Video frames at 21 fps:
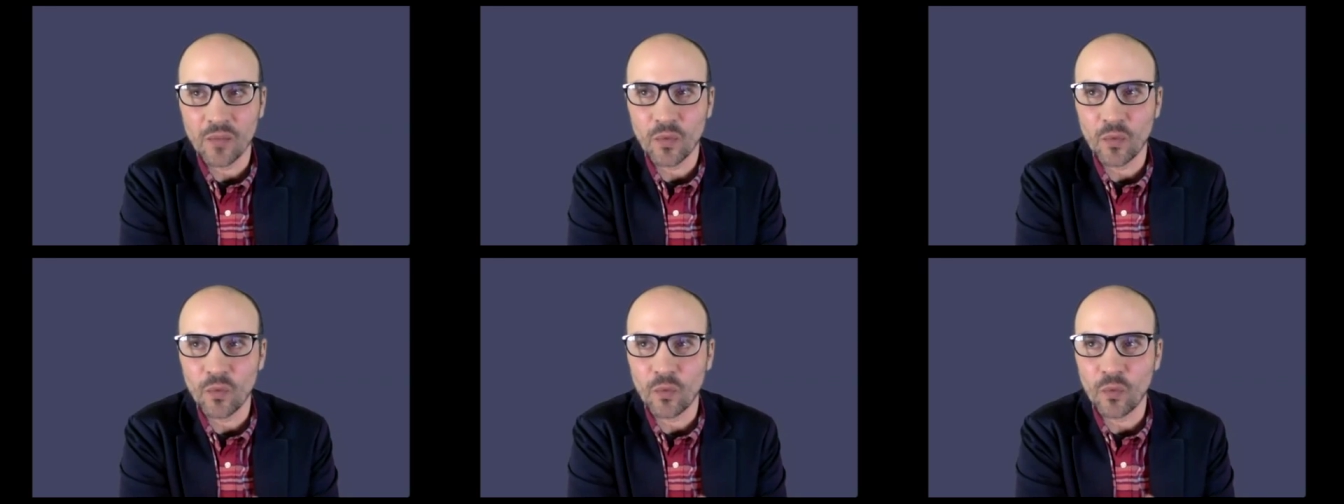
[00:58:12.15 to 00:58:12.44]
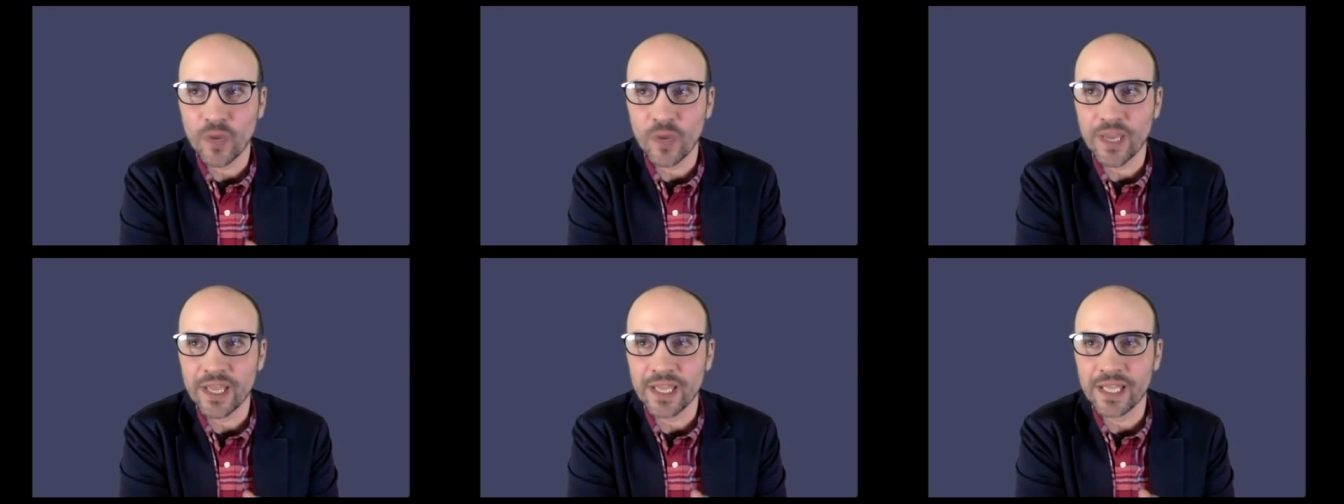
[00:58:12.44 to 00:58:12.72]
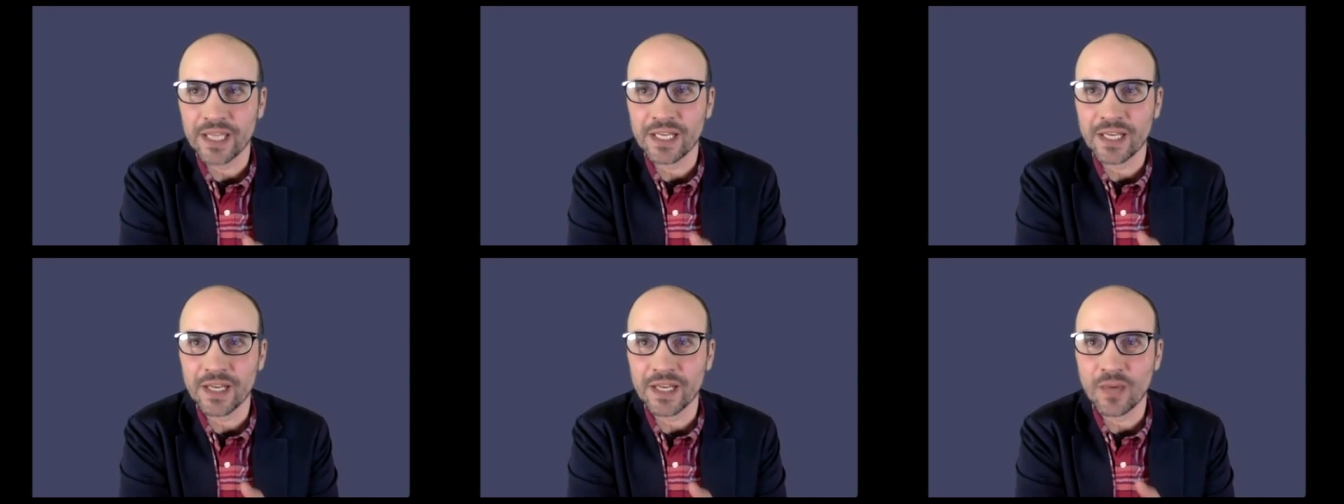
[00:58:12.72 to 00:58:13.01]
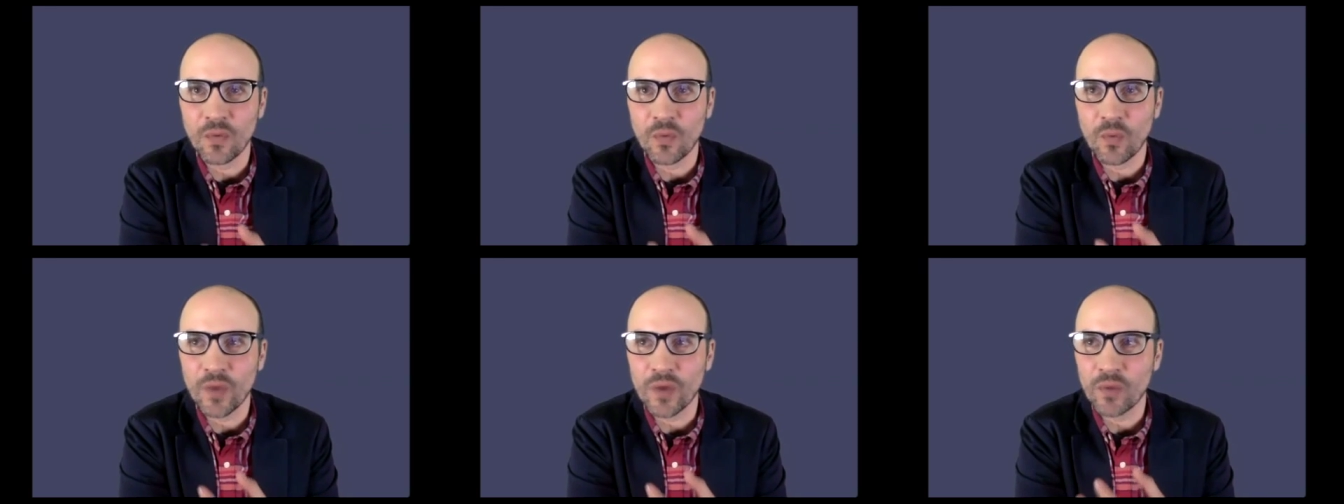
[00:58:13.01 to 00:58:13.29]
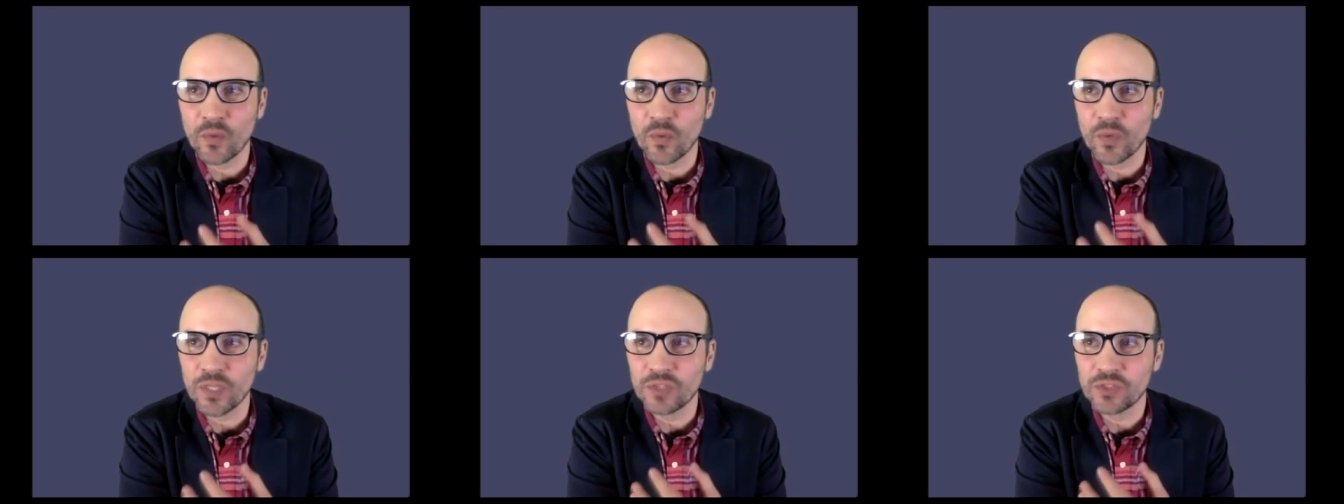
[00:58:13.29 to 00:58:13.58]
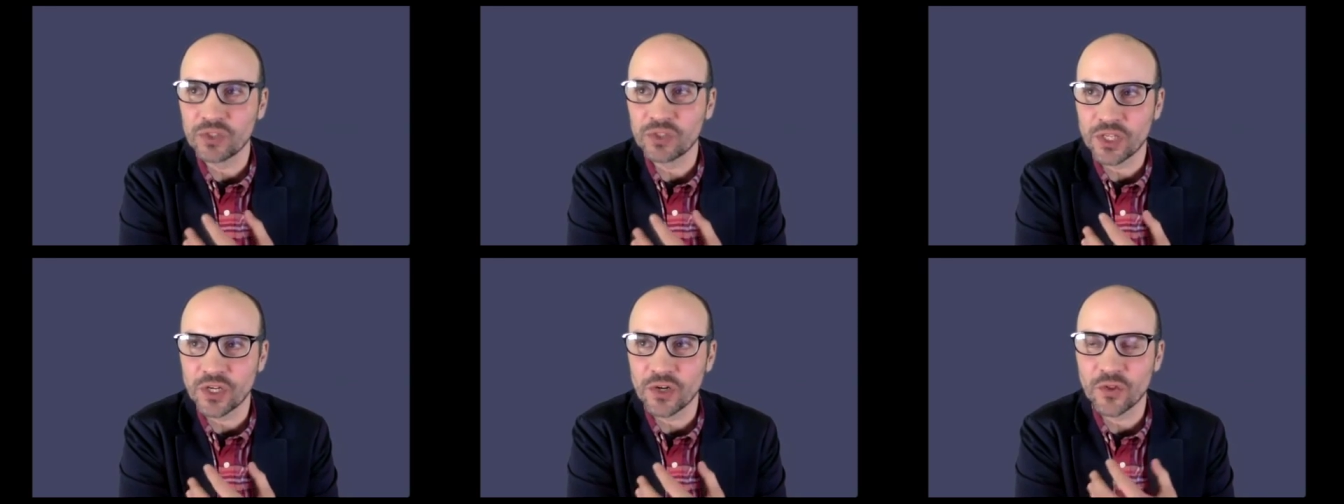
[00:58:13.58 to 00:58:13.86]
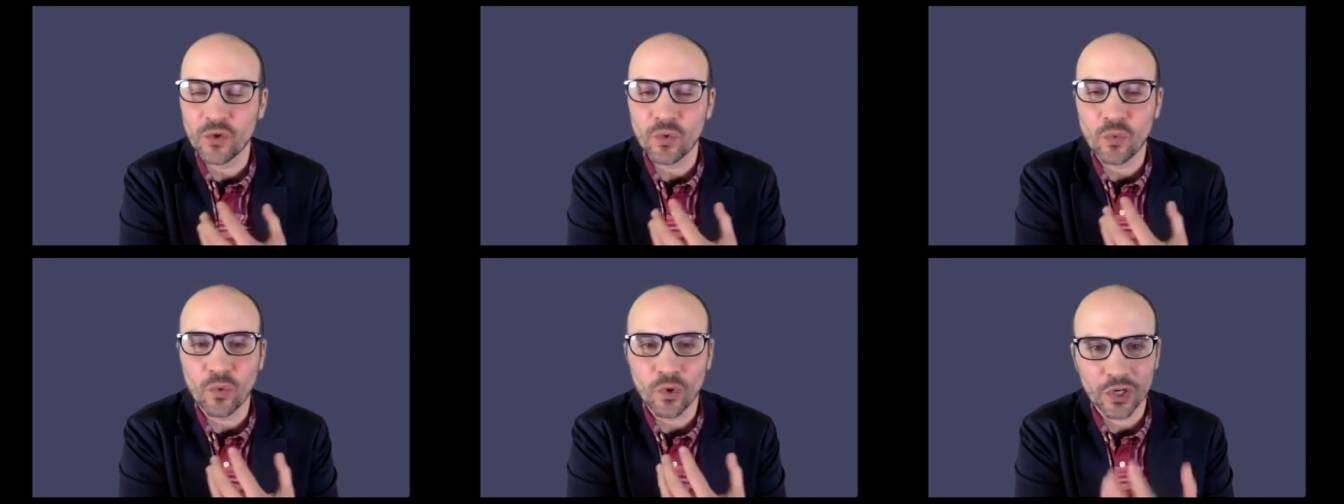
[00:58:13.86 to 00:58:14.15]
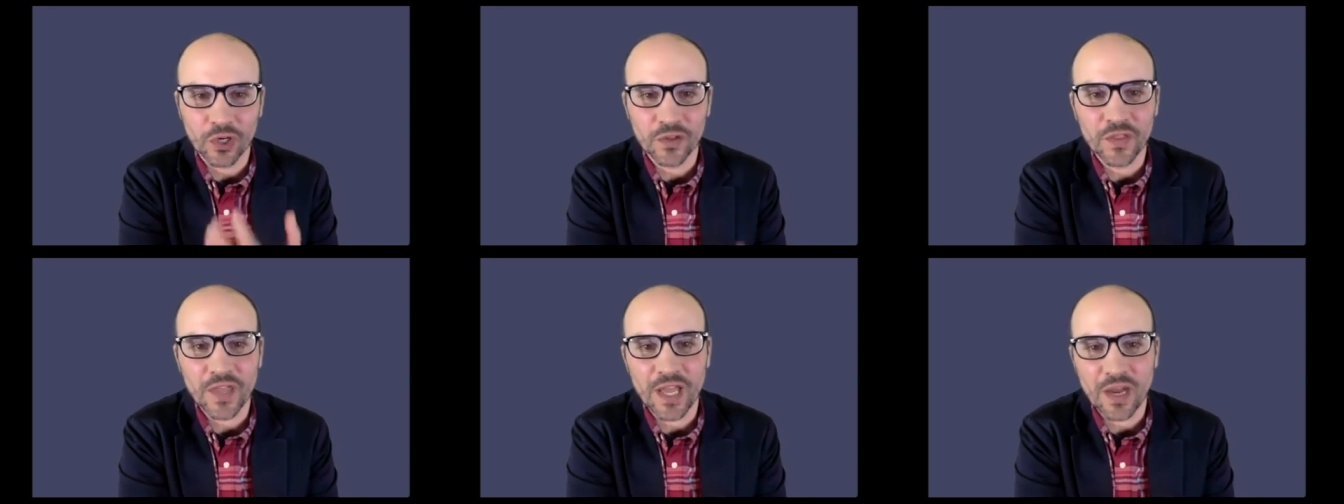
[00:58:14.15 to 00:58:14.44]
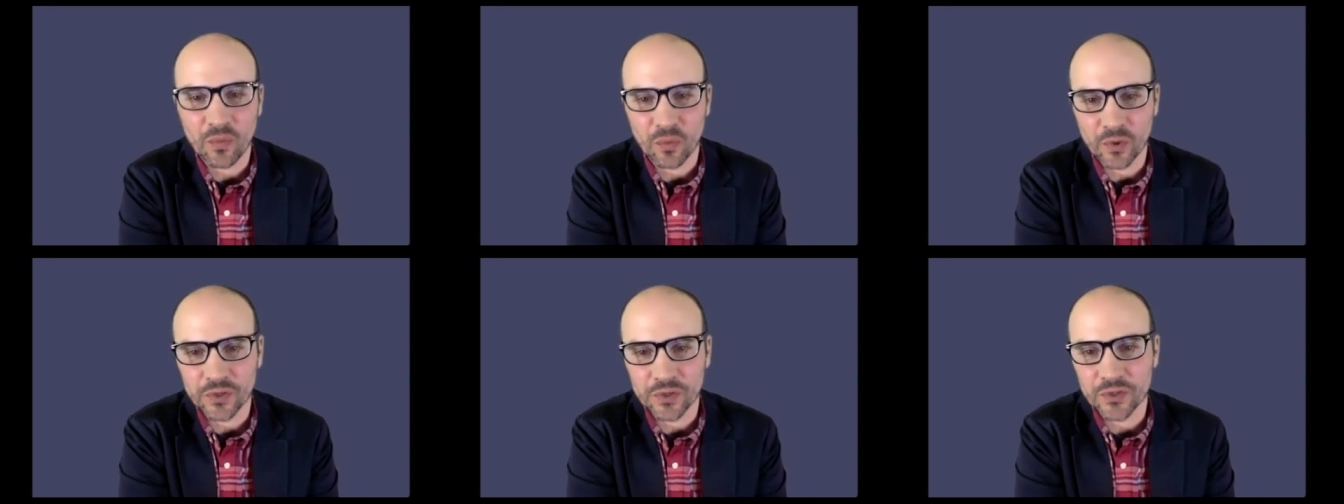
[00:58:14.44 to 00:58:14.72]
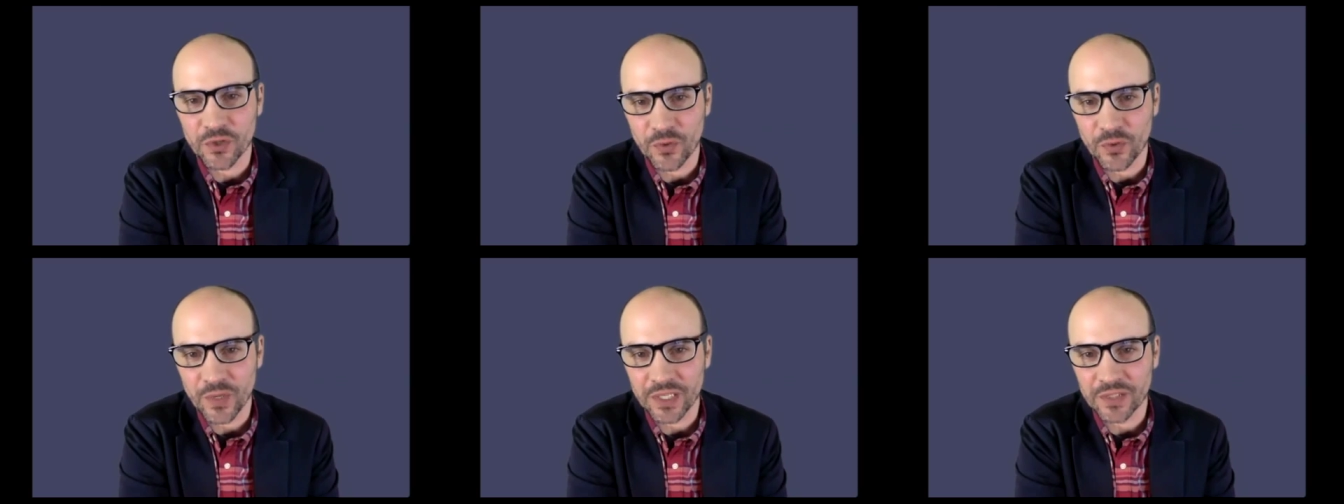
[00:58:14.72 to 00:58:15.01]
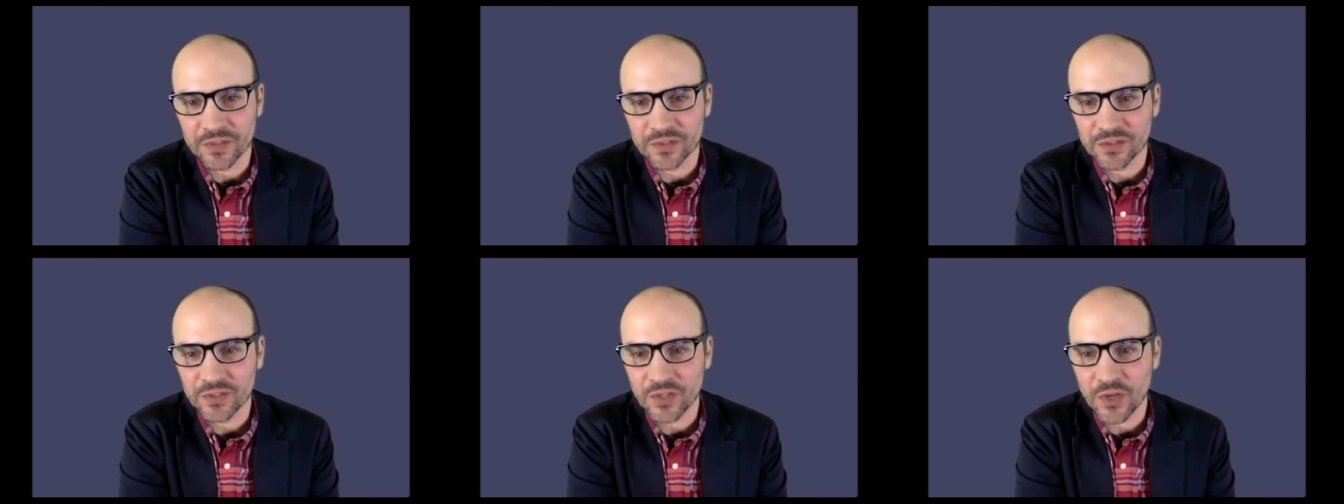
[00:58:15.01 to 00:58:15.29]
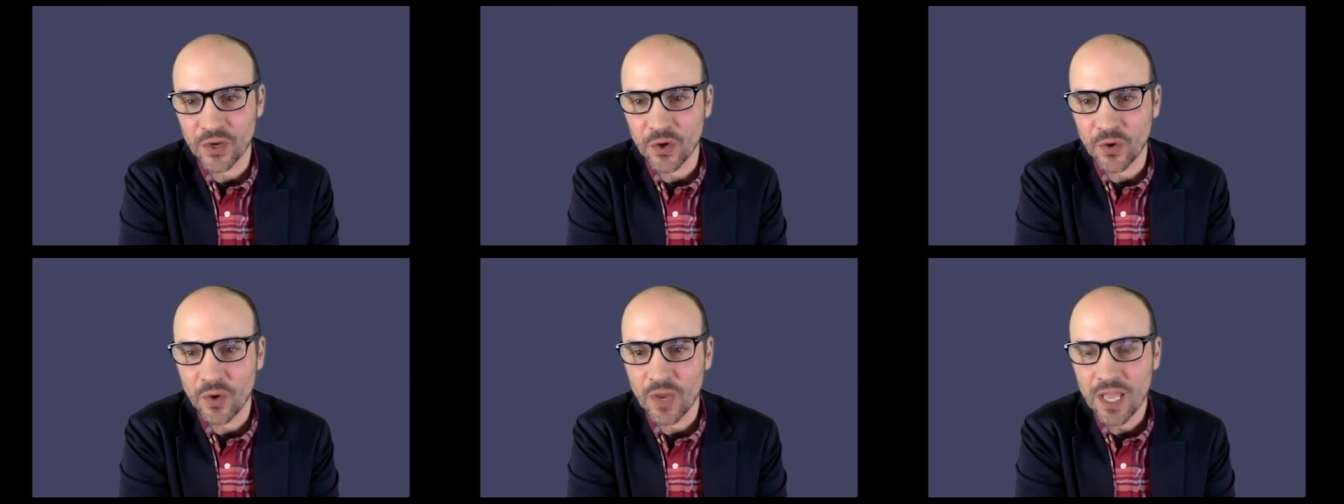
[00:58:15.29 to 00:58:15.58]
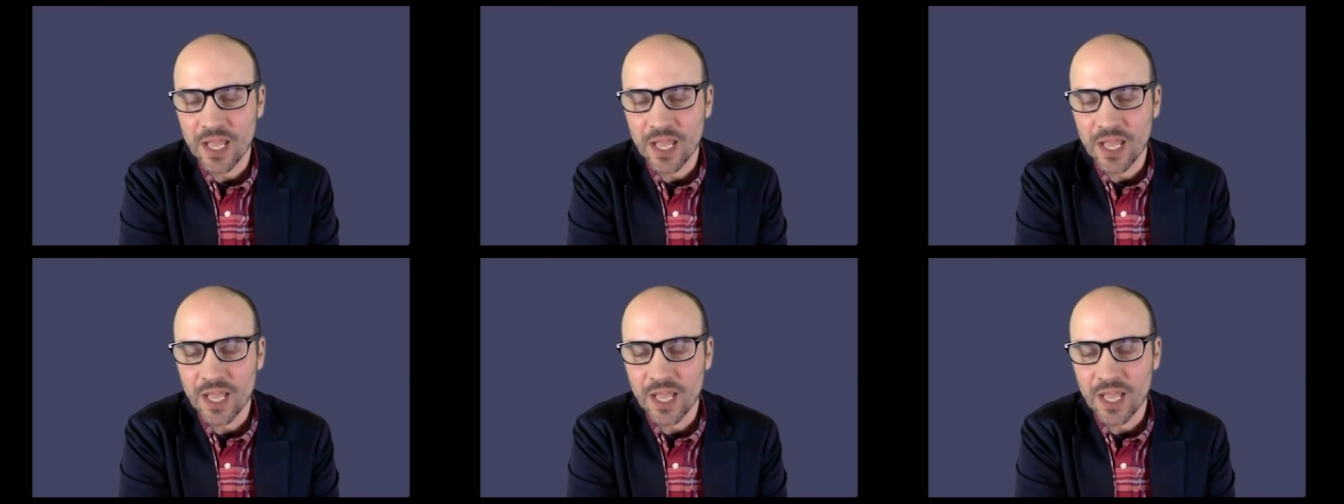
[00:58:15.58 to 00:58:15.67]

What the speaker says: when we share the work that we're doing. So